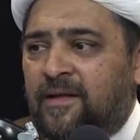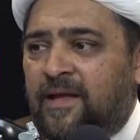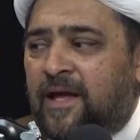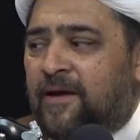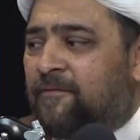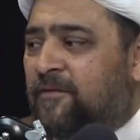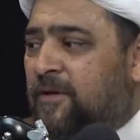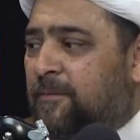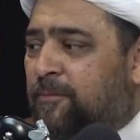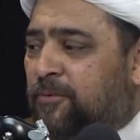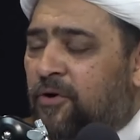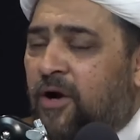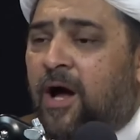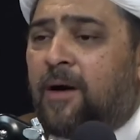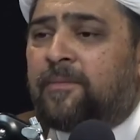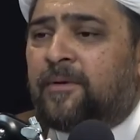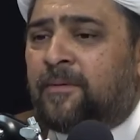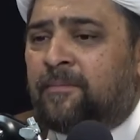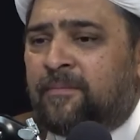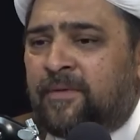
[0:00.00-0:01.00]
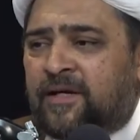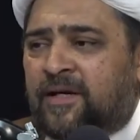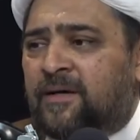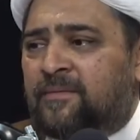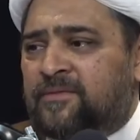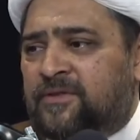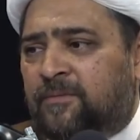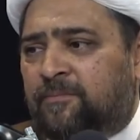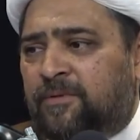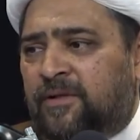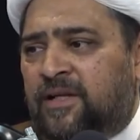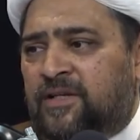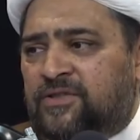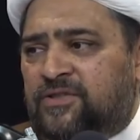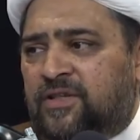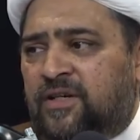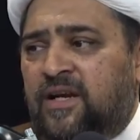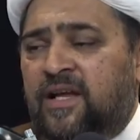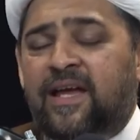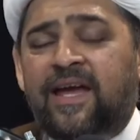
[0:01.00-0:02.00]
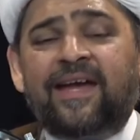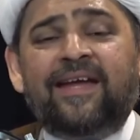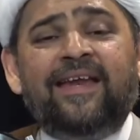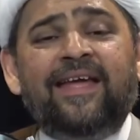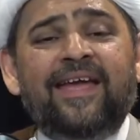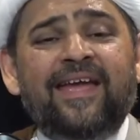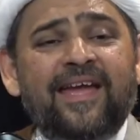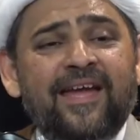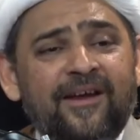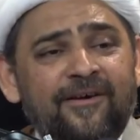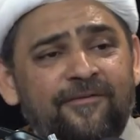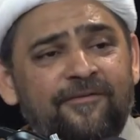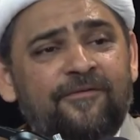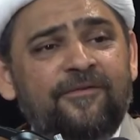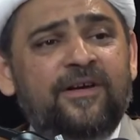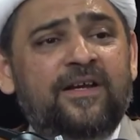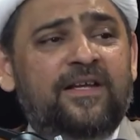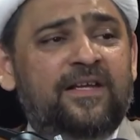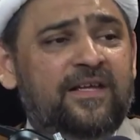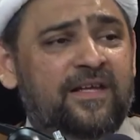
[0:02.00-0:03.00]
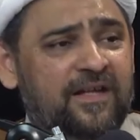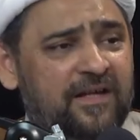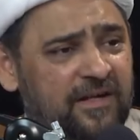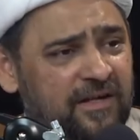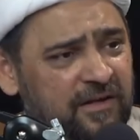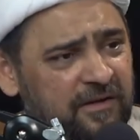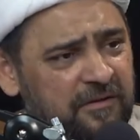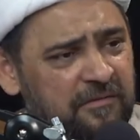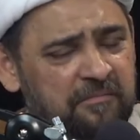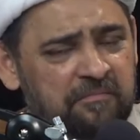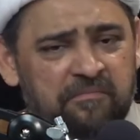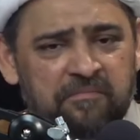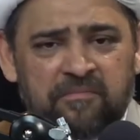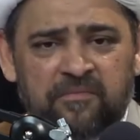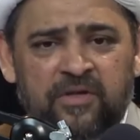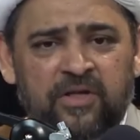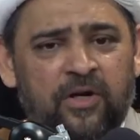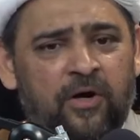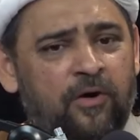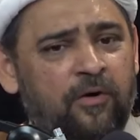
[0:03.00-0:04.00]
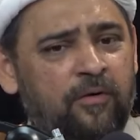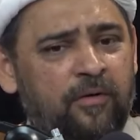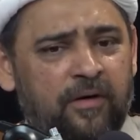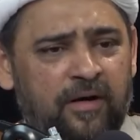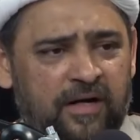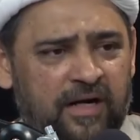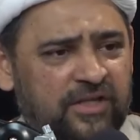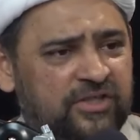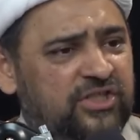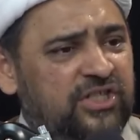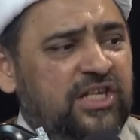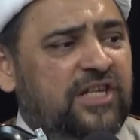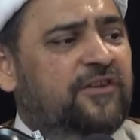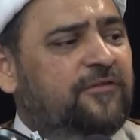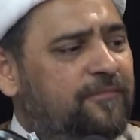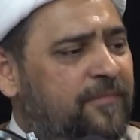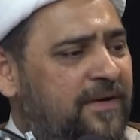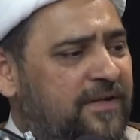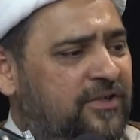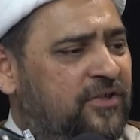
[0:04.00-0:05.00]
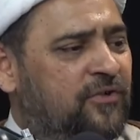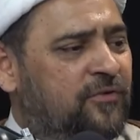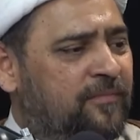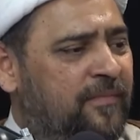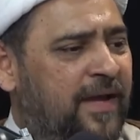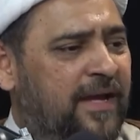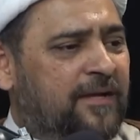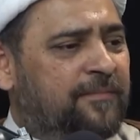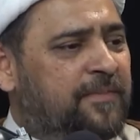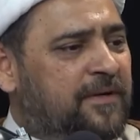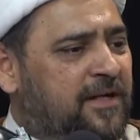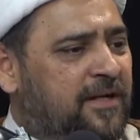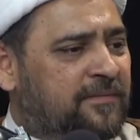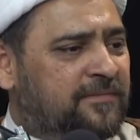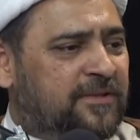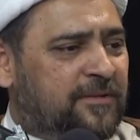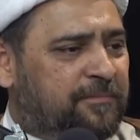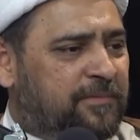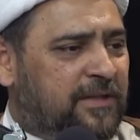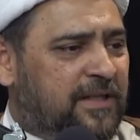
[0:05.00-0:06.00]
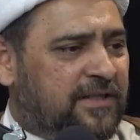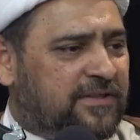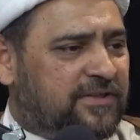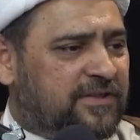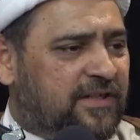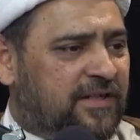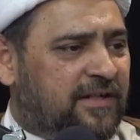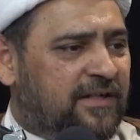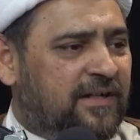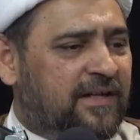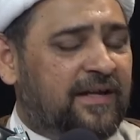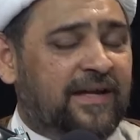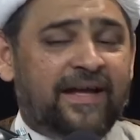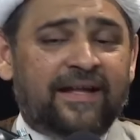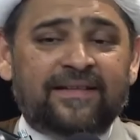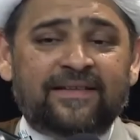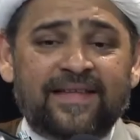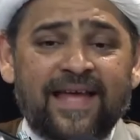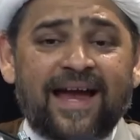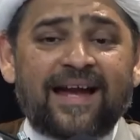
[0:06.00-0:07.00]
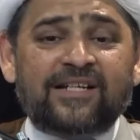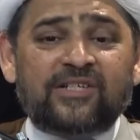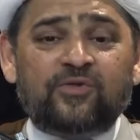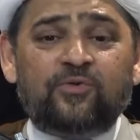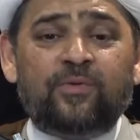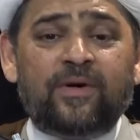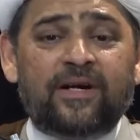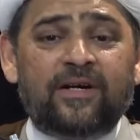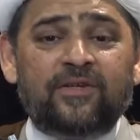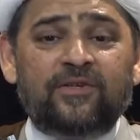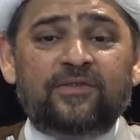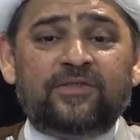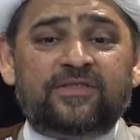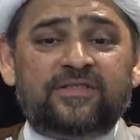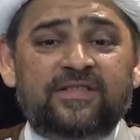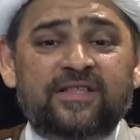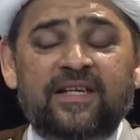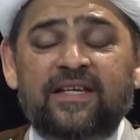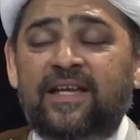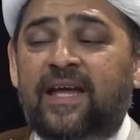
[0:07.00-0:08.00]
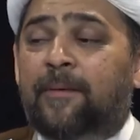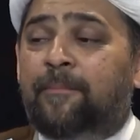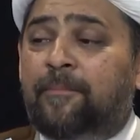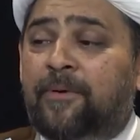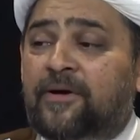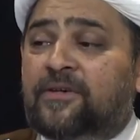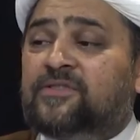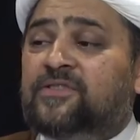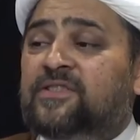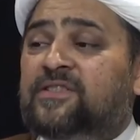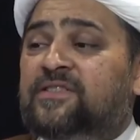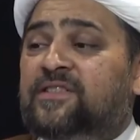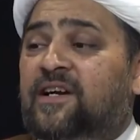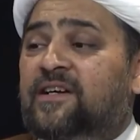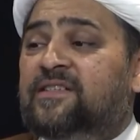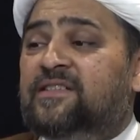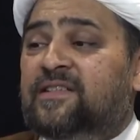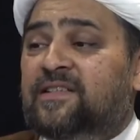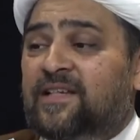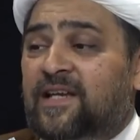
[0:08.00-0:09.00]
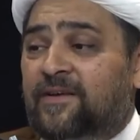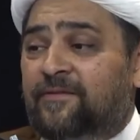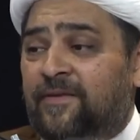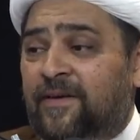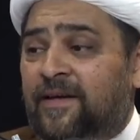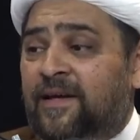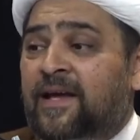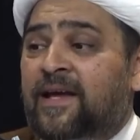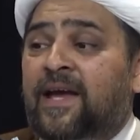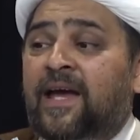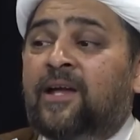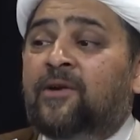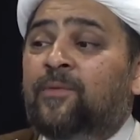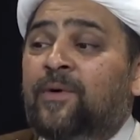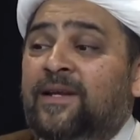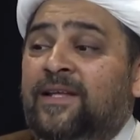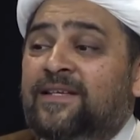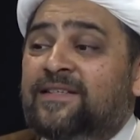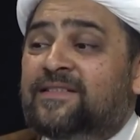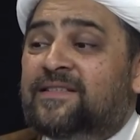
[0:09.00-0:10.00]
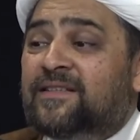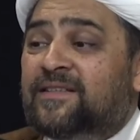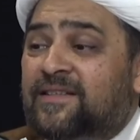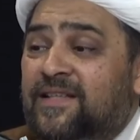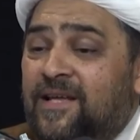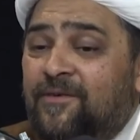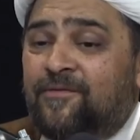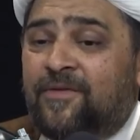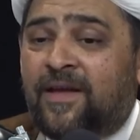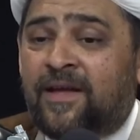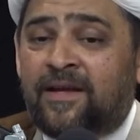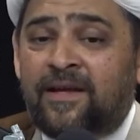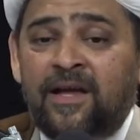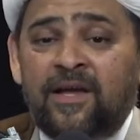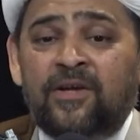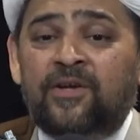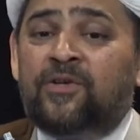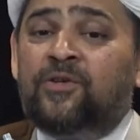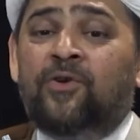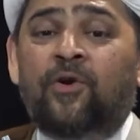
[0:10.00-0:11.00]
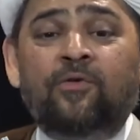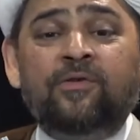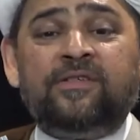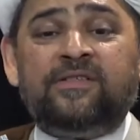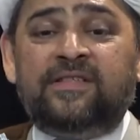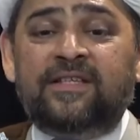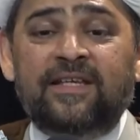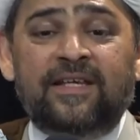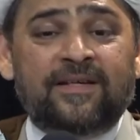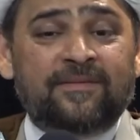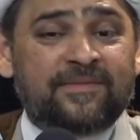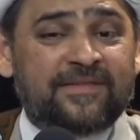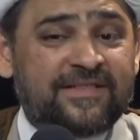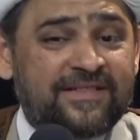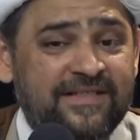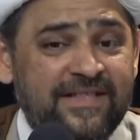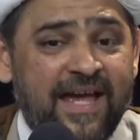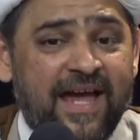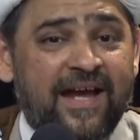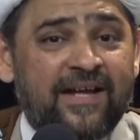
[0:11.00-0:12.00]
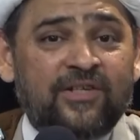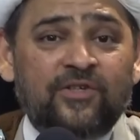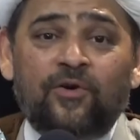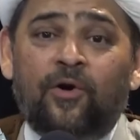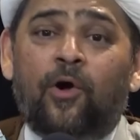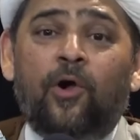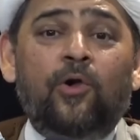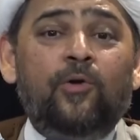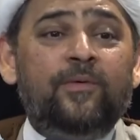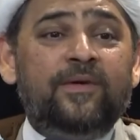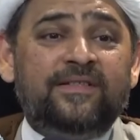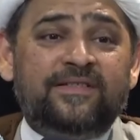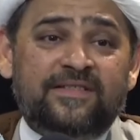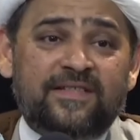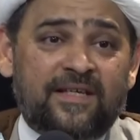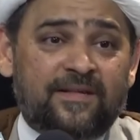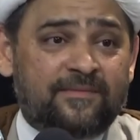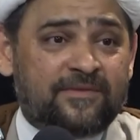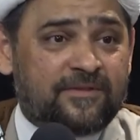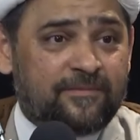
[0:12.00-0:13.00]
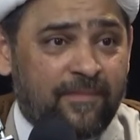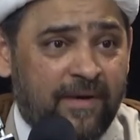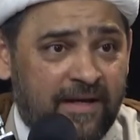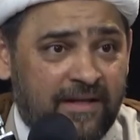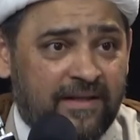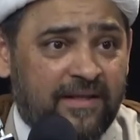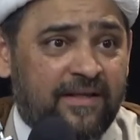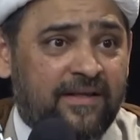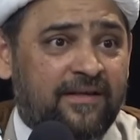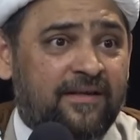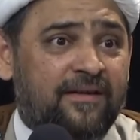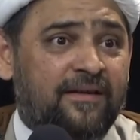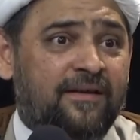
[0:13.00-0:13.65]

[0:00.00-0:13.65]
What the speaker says: Every problem becomes a pleasure. And every, achievement you make becomes a pleasure. And that's where you see a person starts living. And when he's living, you don't see him sad. You always see him smiling.